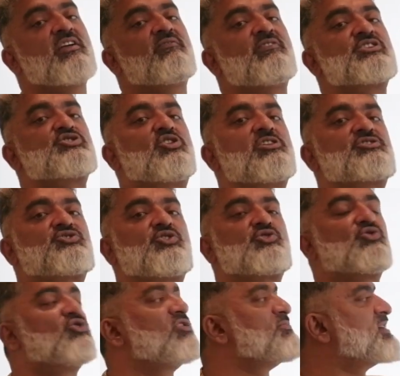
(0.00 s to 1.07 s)
which also
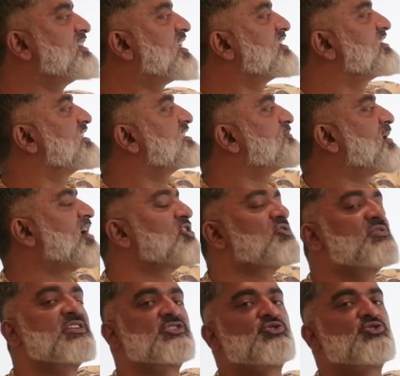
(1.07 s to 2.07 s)
told me that this part of the